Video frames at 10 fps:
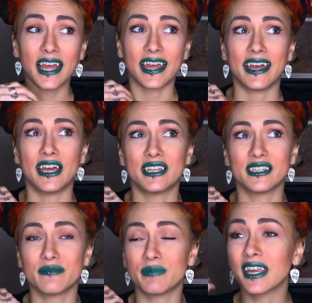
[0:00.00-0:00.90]

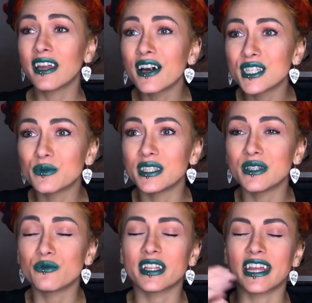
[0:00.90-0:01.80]
and because we
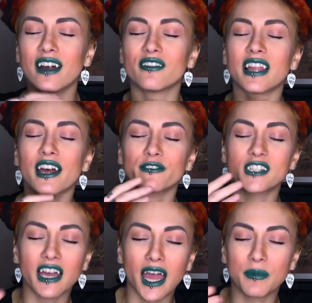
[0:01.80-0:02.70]
didn't really have a lot of
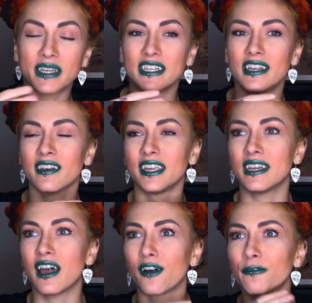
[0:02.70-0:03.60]
time and
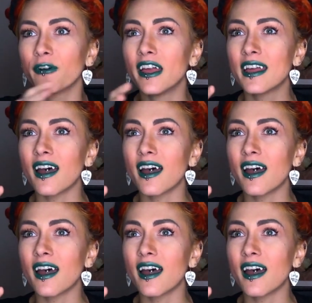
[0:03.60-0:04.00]
enough